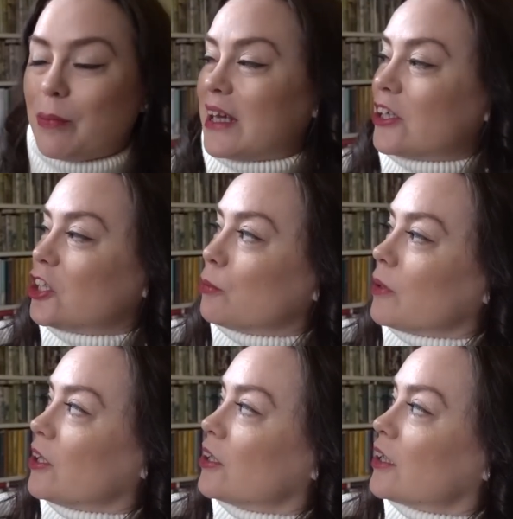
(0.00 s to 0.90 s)
picture
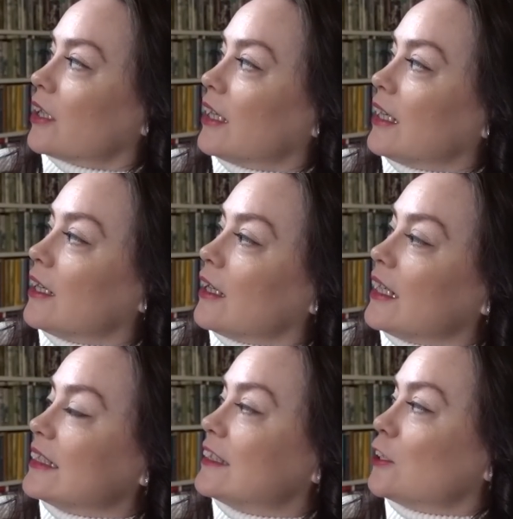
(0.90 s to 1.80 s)
book.
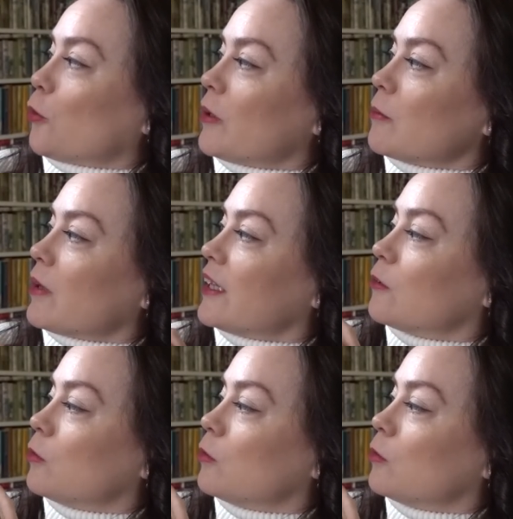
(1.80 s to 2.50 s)
It's Stopping by the